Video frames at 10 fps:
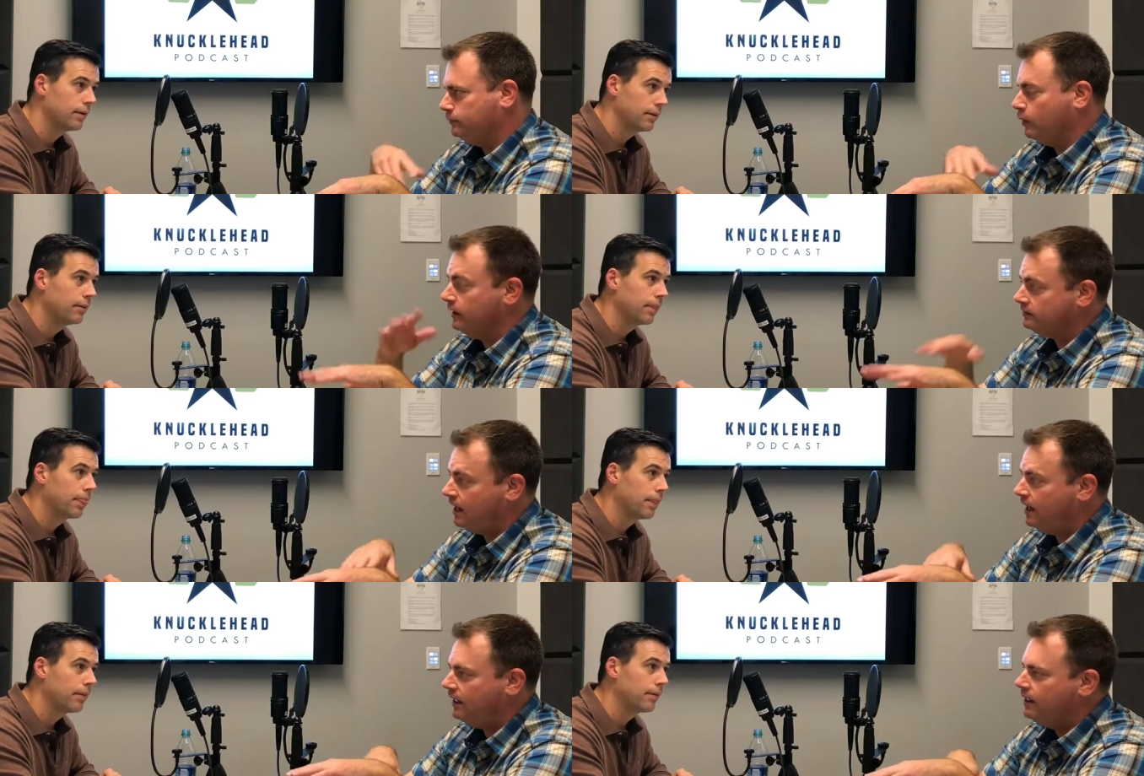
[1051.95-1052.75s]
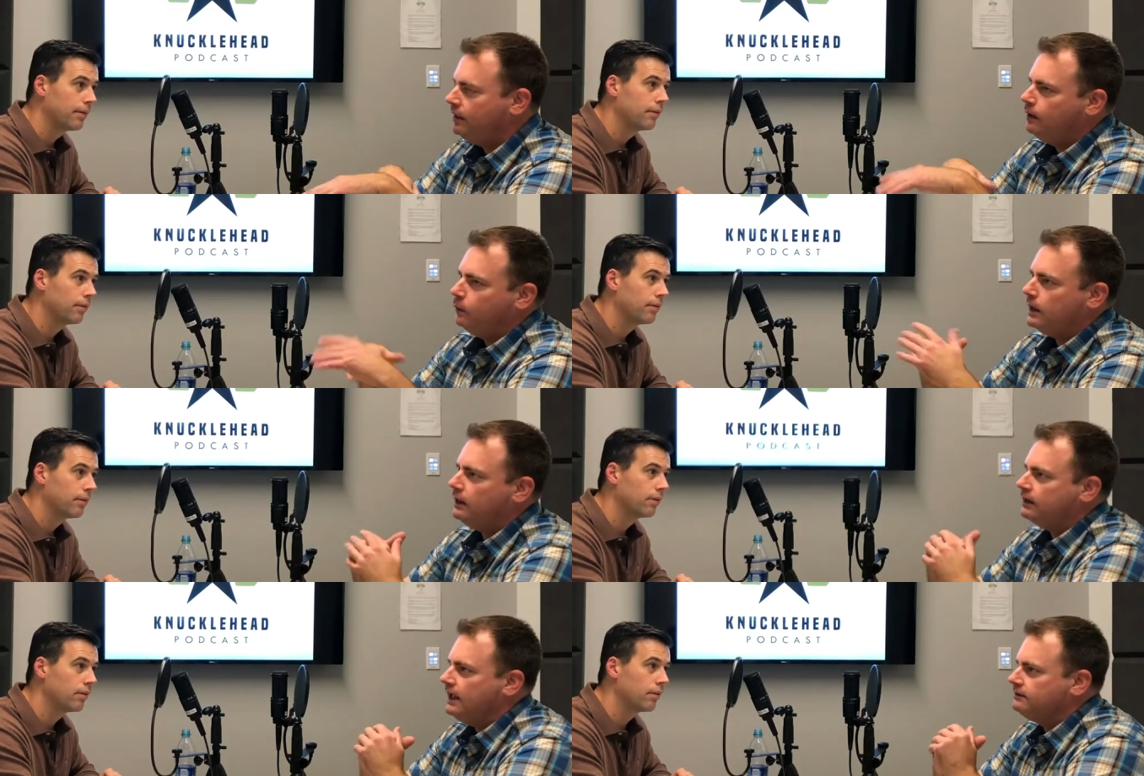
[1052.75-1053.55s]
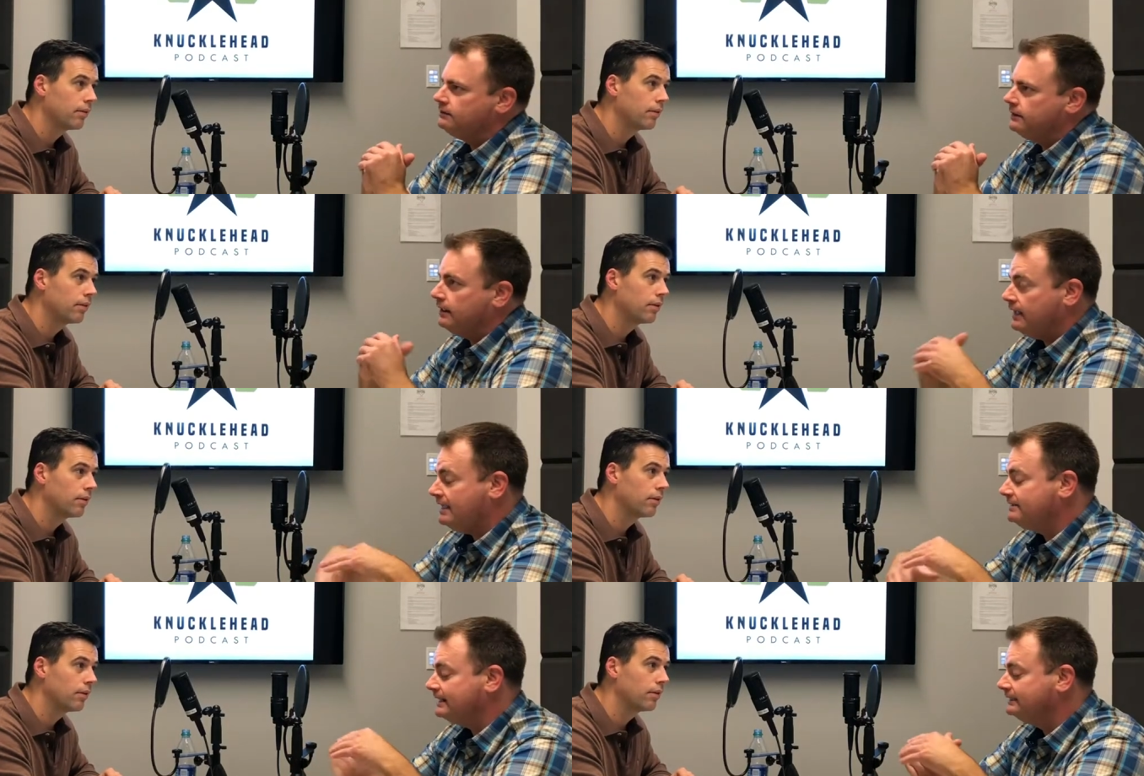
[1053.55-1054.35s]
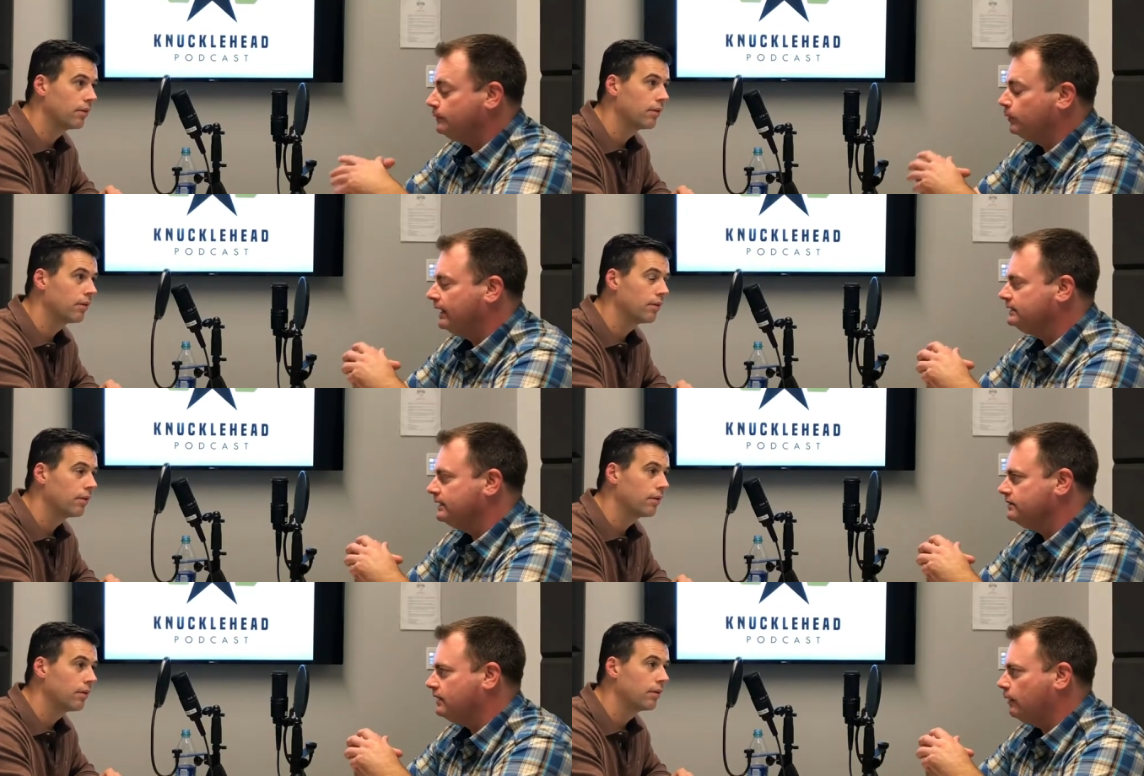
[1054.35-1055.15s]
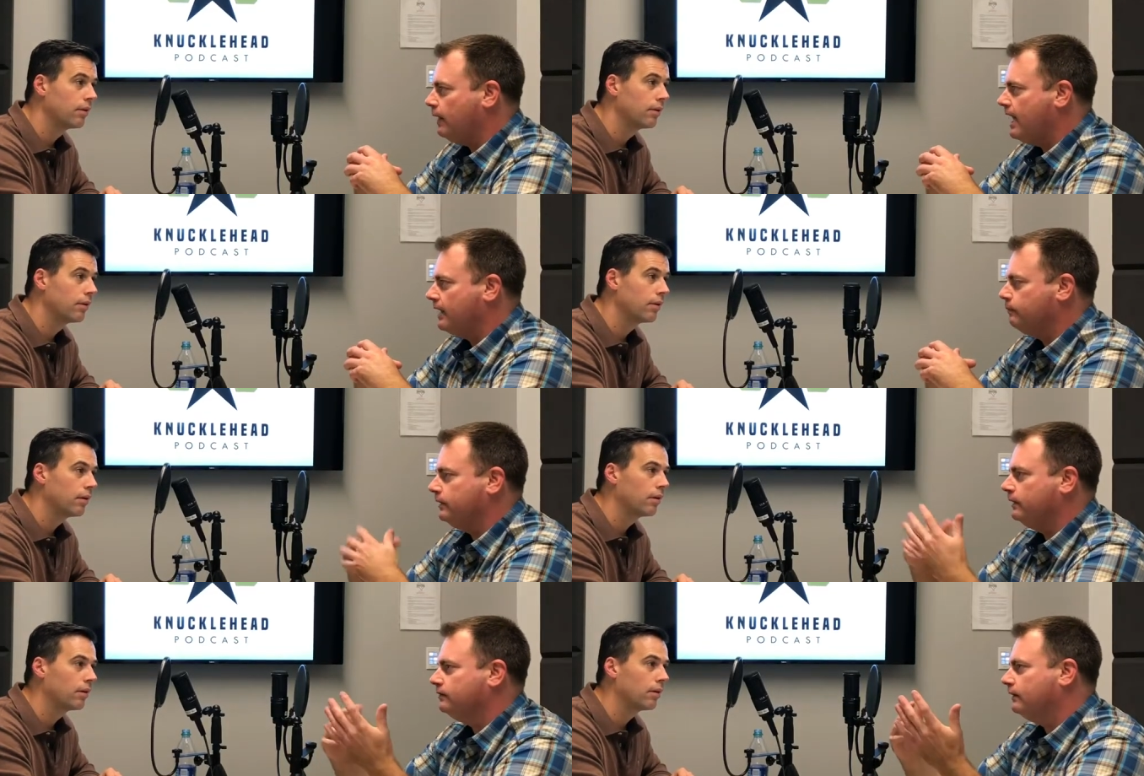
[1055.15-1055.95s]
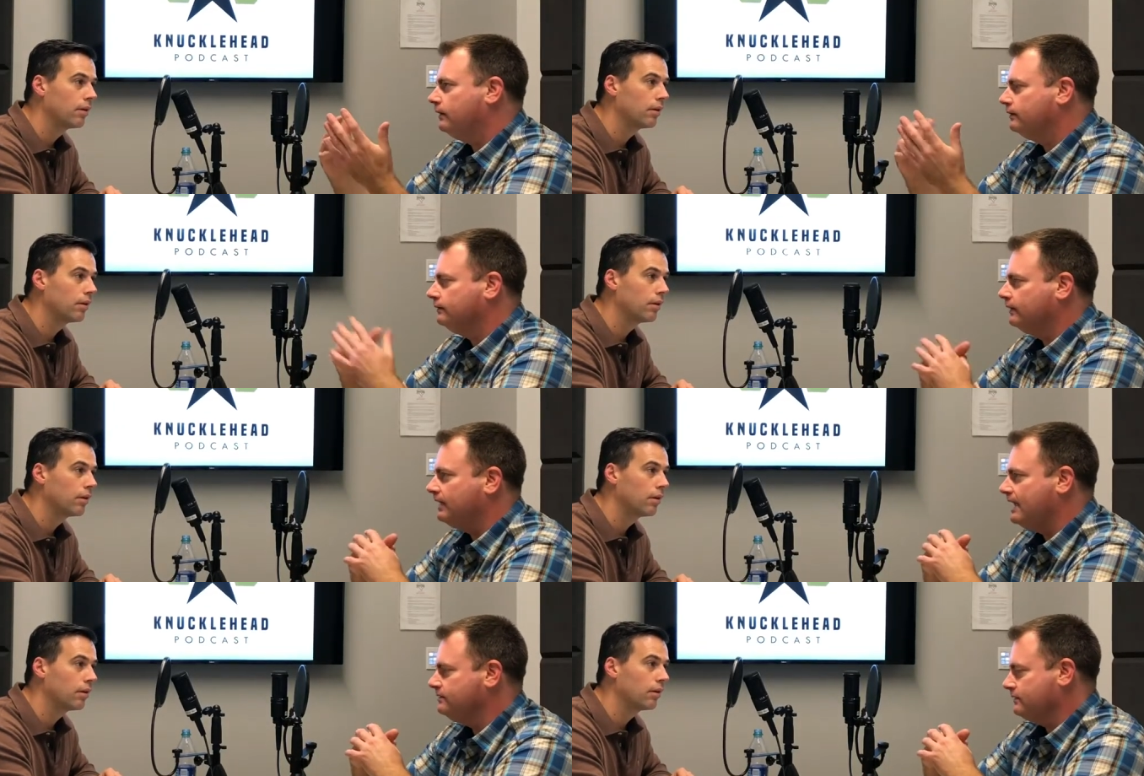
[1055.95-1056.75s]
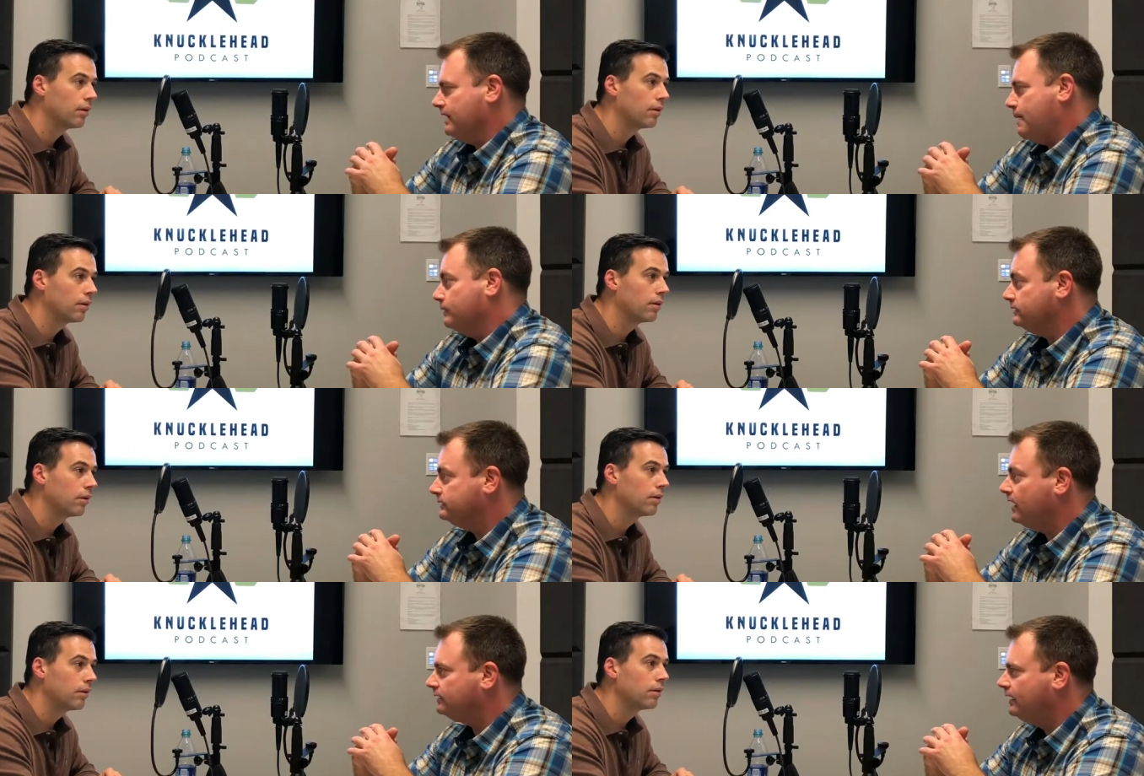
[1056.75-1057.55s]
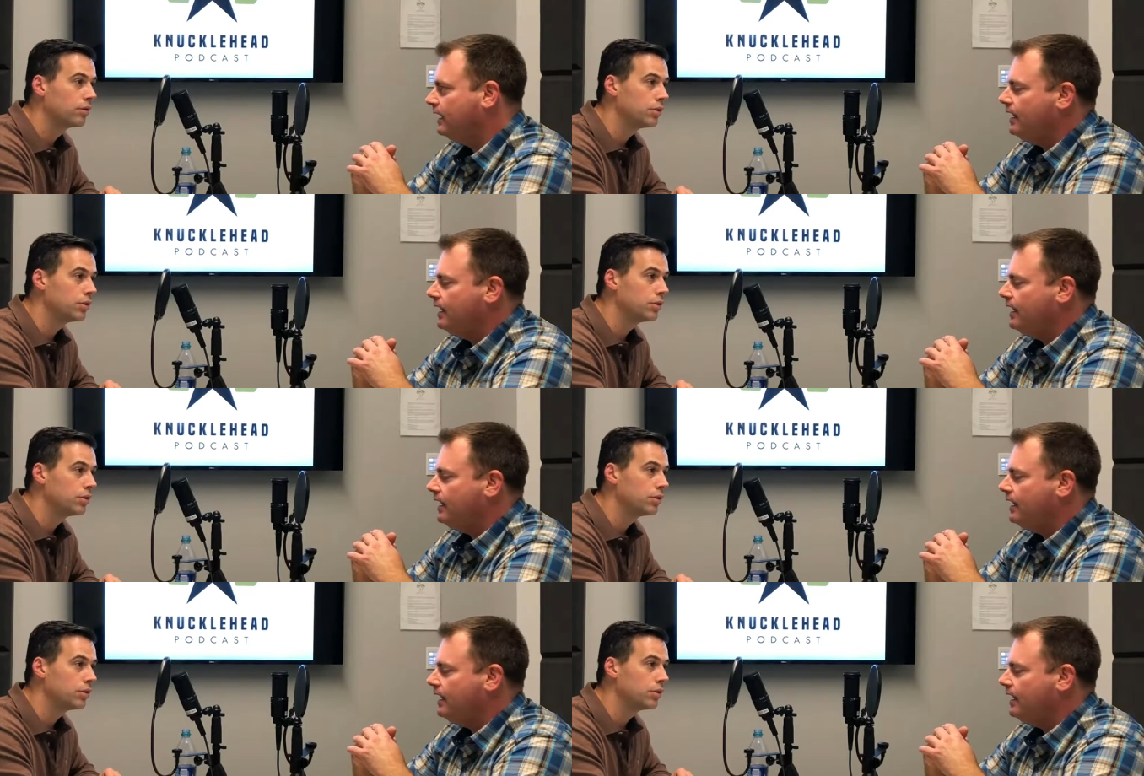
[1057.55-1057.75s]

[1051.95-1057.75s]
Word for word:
Speaker 1: so on a SAW, we had a lot of case head separations in Iraq because our the casings on the ammo just sucked.